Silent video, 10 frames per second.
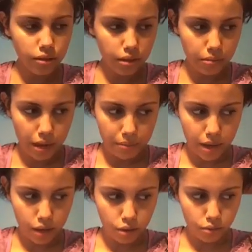this in my
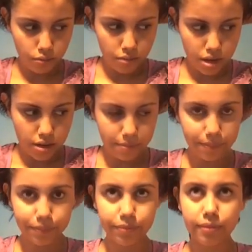bathroom, but
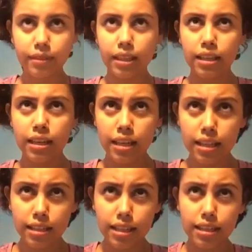
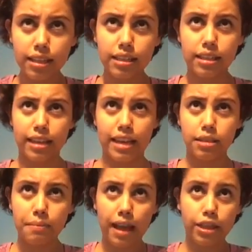since it's the
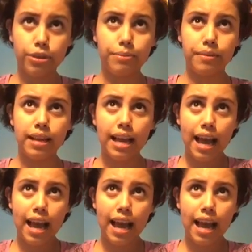guest bathroom,